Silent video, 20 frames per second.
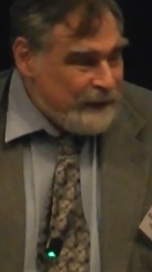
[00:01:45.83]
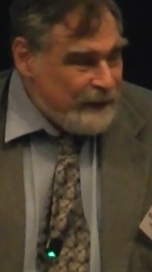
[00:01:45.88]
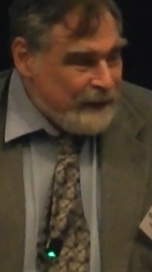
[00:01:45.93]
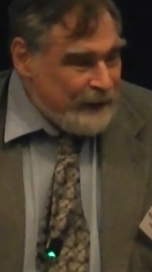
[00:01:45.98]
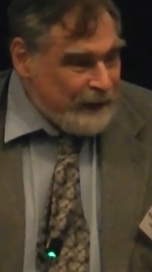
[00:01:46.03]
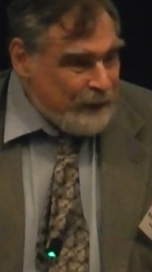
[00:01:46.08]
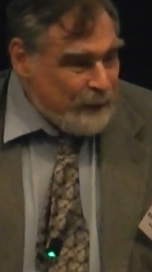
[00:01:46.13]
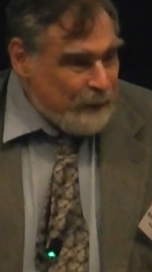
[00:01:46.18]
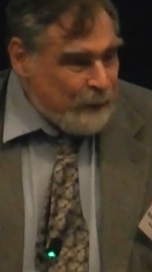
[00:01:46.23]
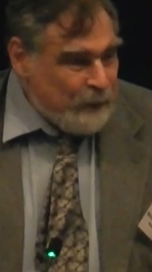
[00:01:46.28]

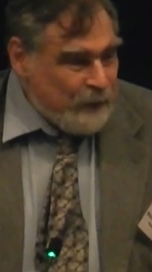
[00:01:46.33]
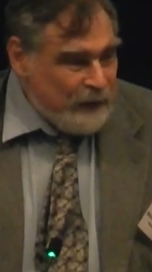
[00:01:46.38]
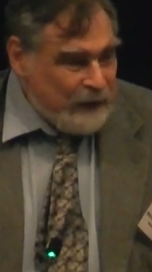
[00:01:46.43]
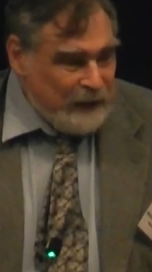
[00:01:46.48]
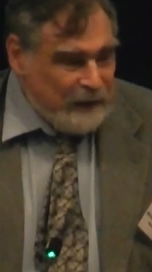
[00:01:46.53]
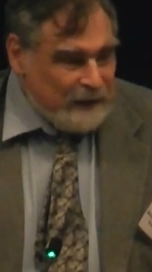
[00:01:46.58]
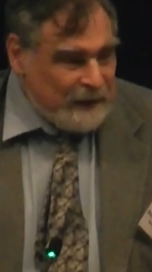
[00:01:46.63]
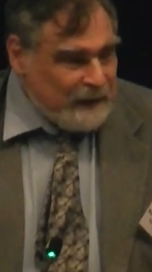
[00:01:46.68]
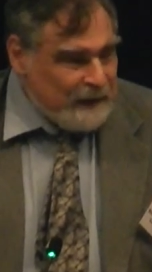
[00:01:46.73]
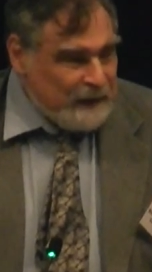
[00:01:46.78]
and to point
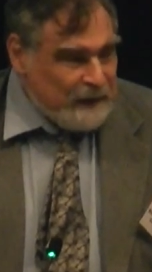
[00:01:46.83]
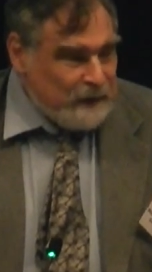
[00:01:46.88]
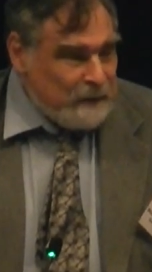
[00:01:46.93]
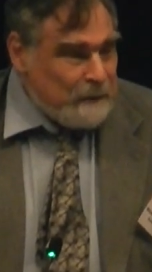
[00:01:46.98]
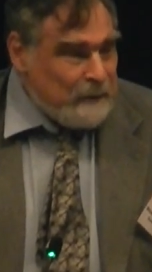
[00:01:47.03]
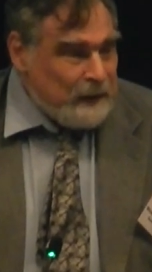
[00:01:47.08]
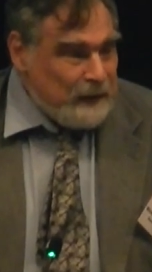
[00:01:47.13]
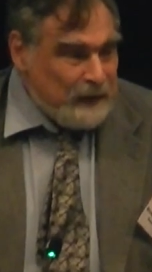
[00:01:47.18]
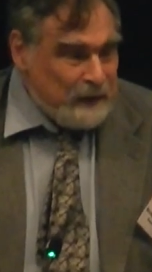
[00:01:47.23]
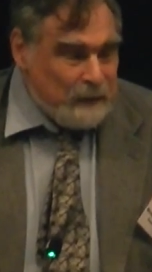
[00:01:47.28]
out that this
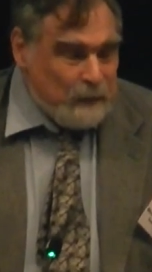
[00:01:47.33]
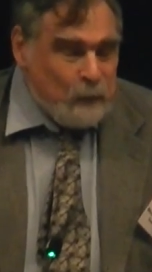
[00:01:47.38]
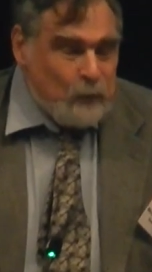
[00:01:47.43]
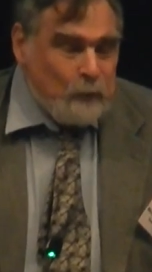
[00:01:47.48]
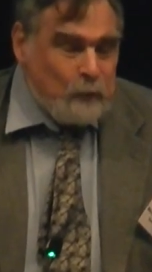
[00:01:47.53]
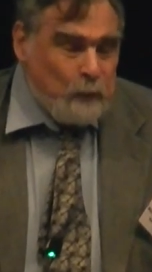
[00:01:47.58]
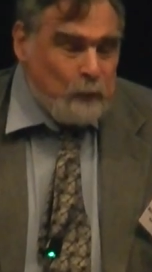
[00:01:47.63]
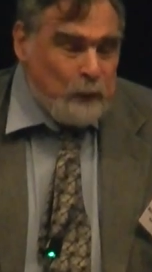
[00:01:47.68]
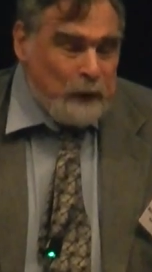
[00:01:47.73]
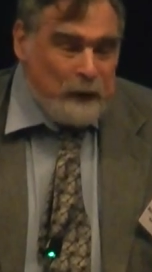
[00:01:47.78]
meant that
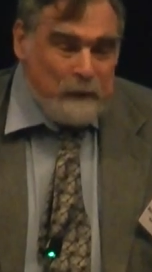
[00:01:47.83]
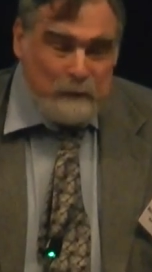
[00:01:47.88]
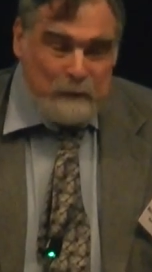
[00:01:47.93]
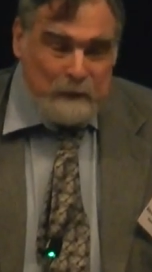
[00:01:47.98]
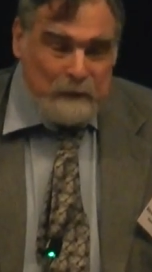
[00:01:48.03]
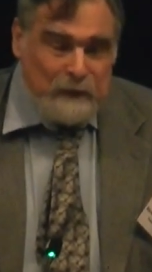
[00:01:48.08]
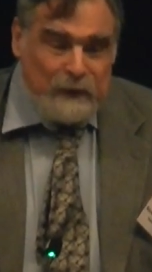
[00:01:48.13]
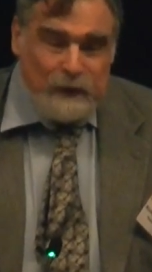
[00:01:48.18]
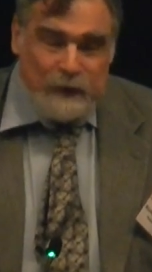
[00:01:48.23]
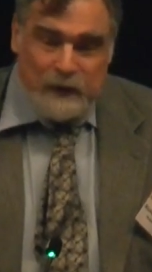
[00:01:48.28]
we had
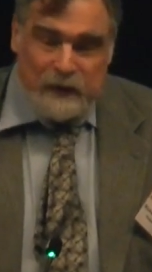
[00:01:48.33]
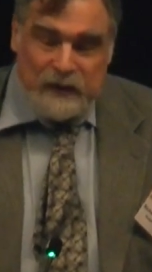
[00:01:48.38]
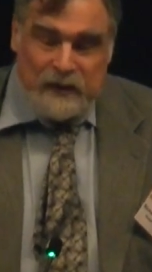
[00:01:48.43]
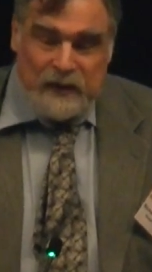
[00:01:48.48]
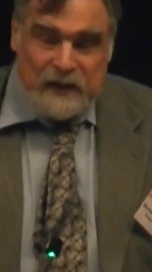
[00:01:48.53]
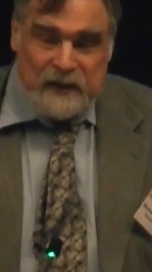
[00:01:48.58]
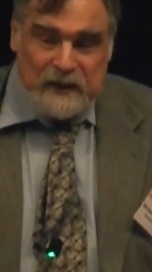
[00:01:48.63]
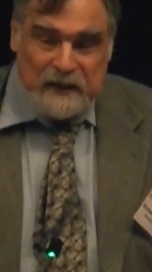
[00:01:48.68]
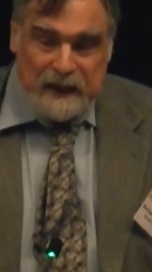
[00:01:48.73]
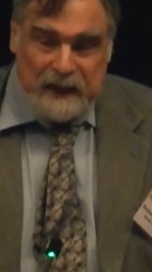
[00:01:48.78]
reverted to
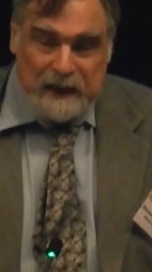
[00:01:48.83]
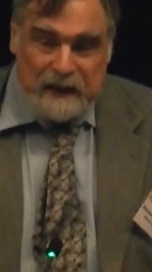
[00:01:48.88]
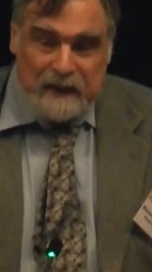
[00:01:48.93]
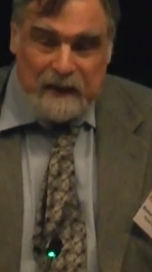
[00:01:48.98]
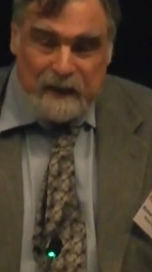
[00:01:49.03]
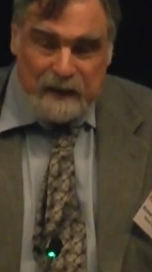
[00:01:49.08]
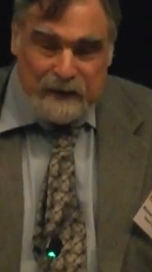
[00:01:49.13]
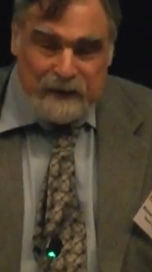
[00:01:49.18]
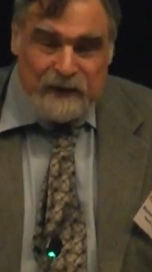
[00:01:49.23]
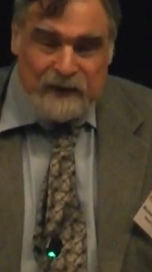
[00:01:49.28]
the
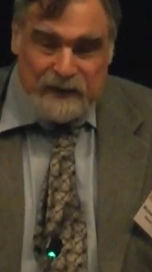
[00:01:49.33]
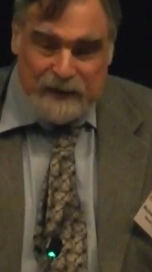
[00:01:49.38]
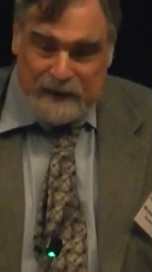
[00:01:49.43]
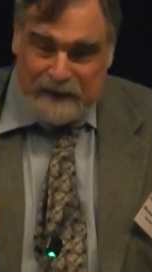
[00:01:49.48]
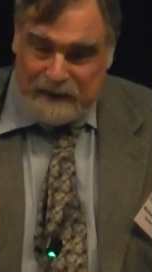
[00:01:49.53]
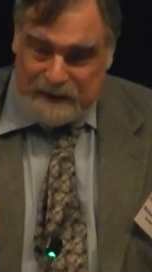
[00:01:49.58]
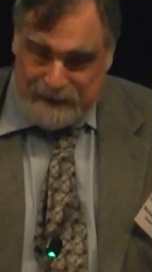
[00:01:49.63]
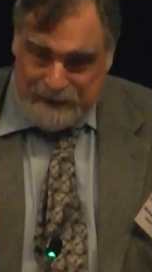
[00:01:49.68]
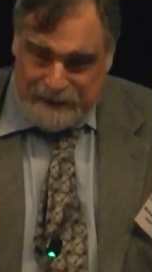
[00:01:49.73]
technology